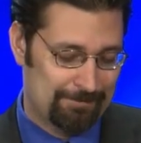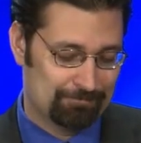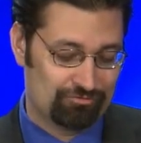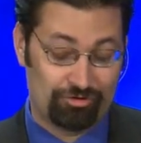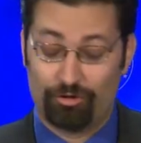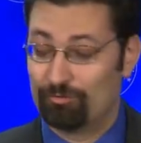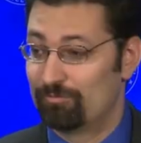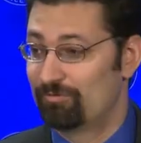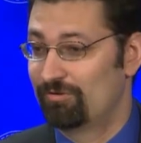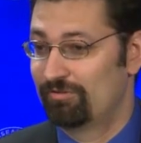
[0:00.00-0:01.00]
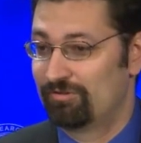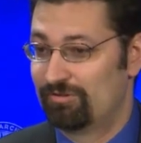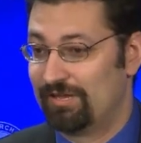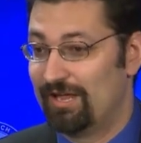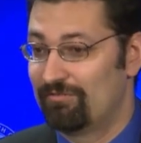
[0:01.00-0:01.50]
So
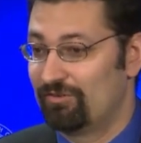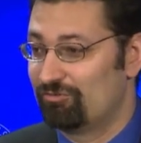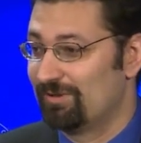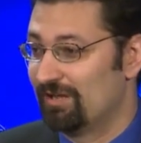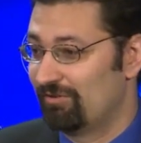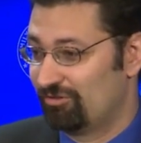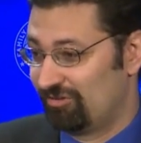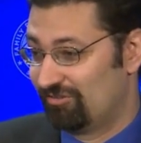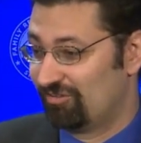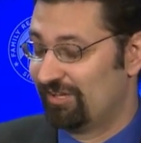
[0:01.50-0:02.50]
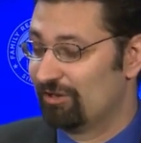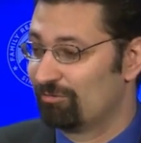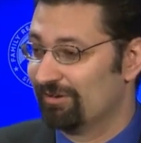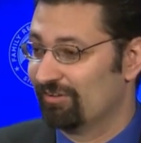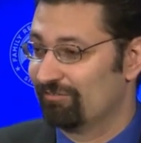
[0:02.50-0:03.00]
the elephants we give is in the equal
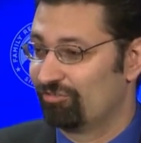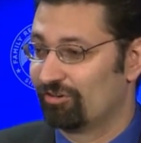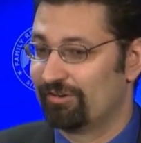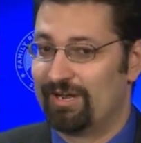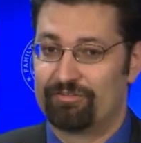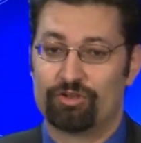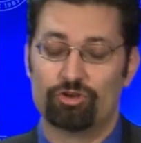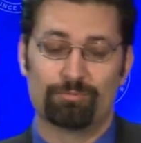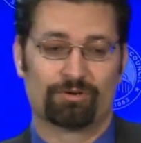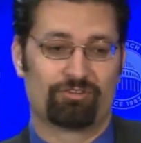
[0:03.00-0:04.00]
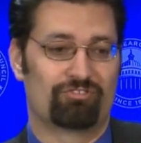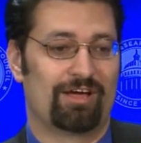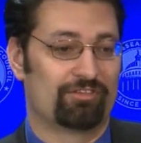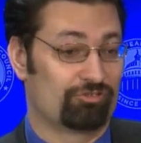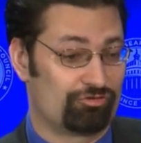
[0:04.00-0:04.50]
right to life circle now, and the newborn is not.
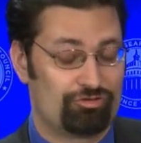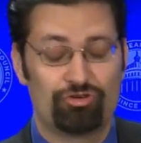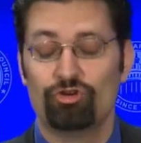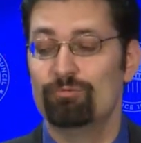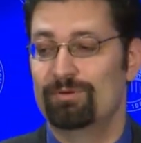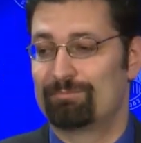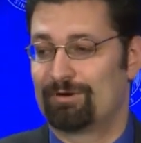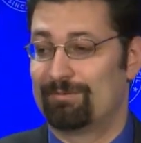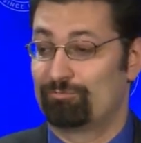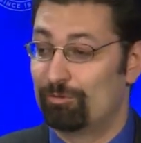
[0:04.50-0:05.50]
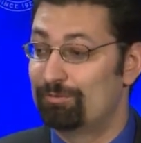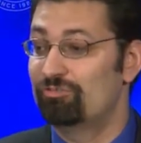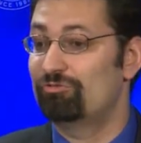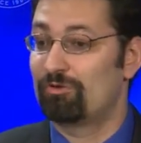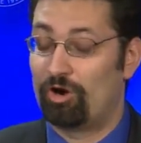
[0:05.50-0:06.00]
These are two big problems. We'll
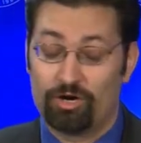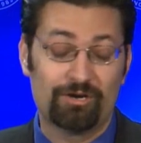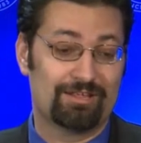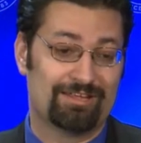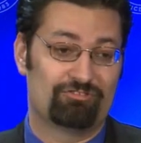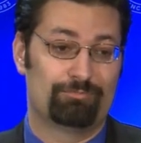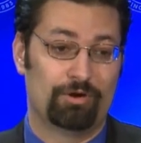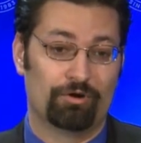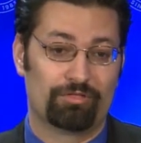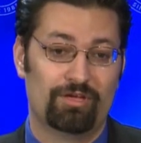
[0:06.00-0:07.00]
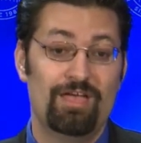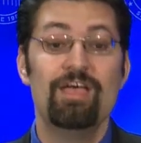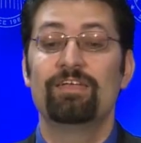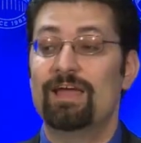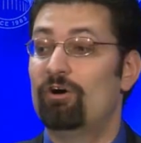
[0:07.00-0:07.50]
push hard against both.
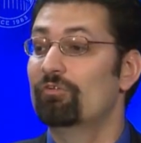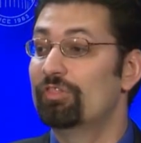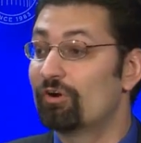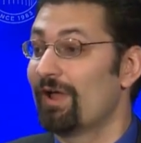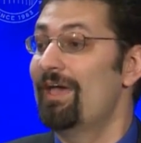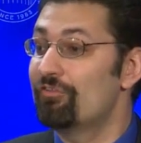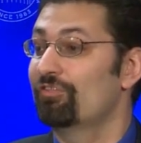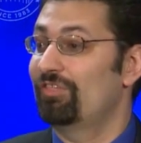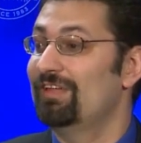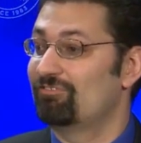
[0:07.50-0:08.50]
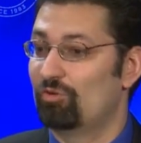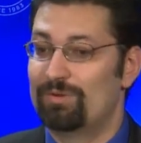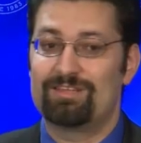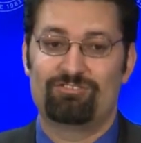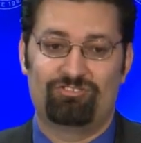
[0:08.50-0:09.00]
Now, there are other things that we
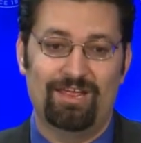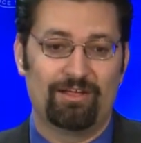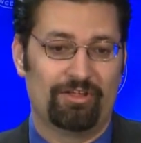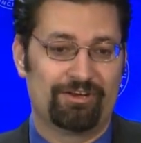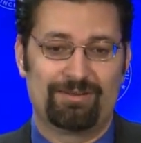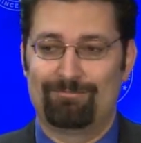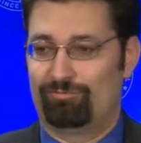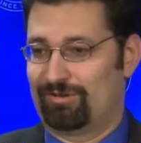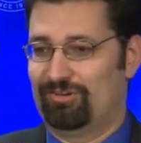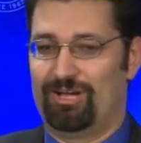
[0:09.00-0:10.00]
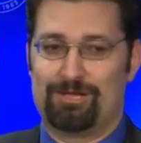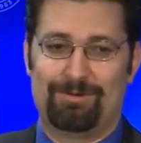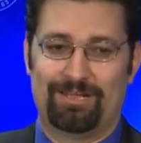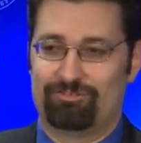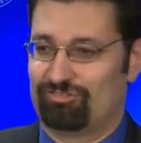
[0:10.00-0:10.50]
can say. A lot of times we can talk
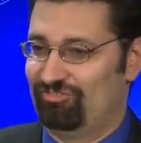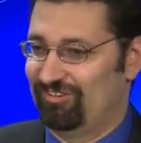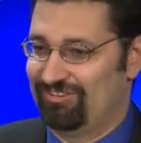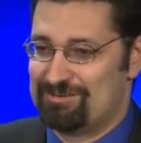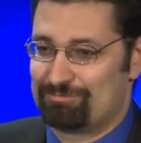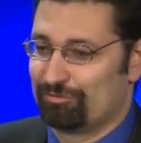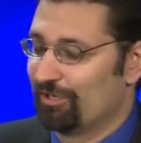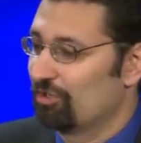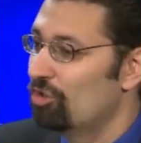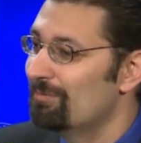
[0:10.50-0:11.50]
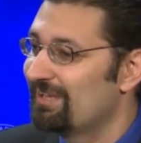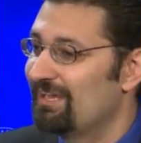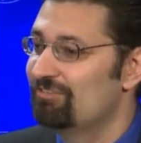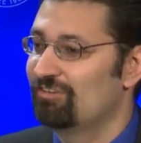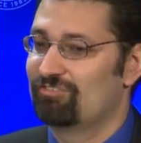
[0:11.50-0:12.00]
about interesting temporary coma
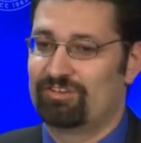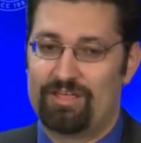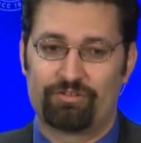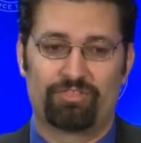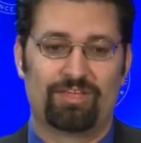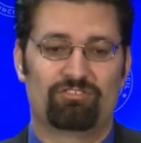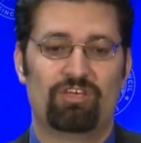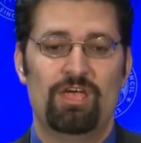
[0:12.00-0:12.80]
cases and other things.